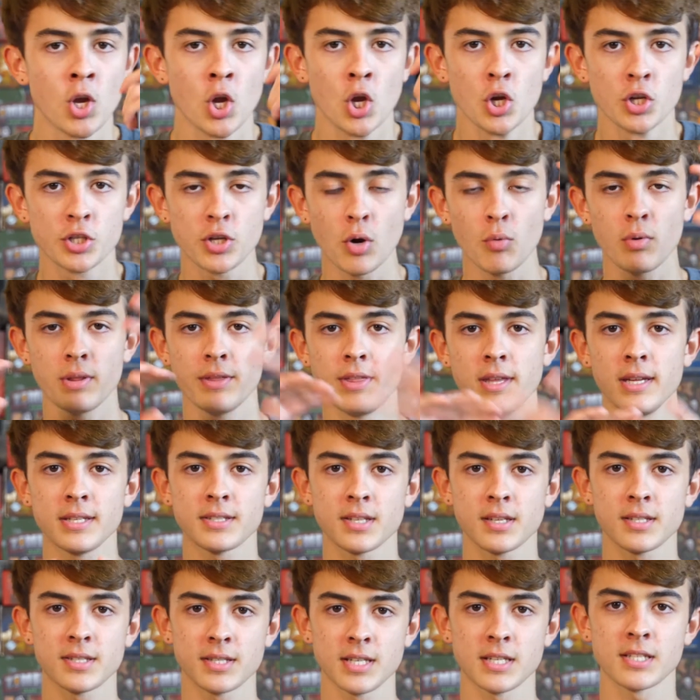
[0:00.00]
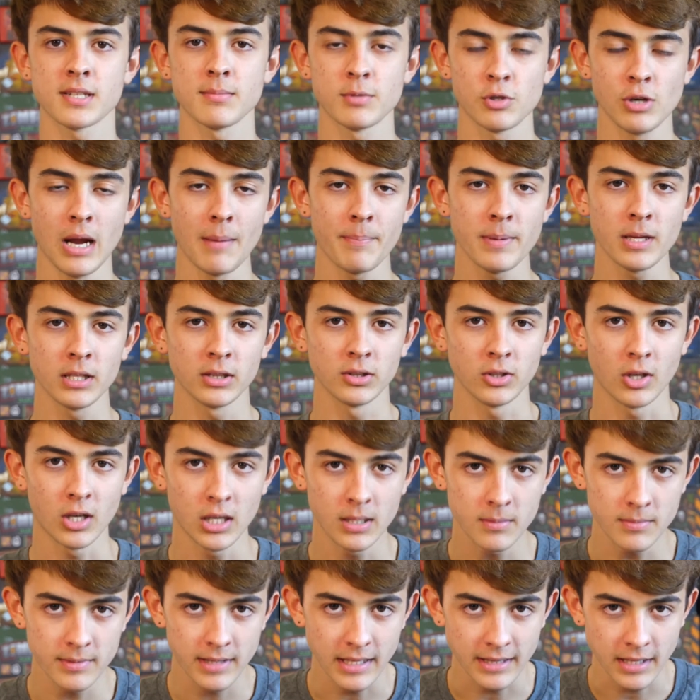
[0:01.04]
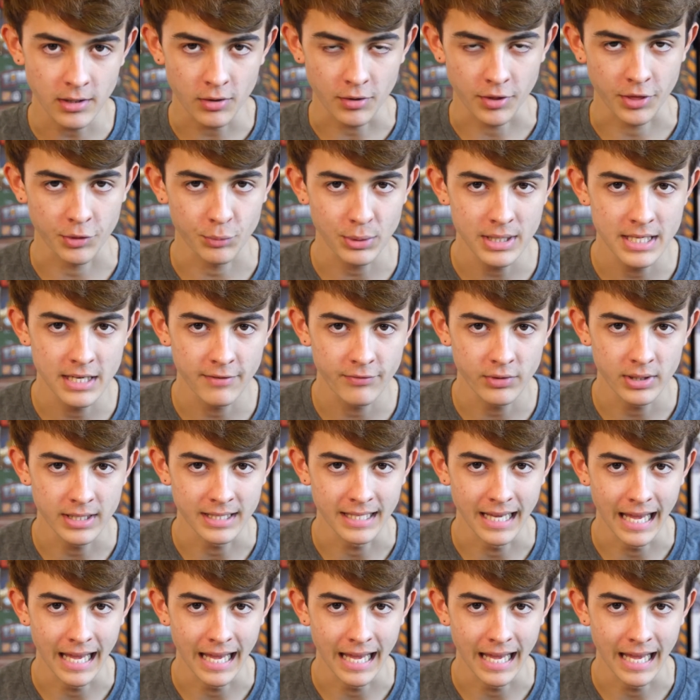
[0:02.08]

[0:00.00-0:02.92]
So this system, do not be alarmed that there are three different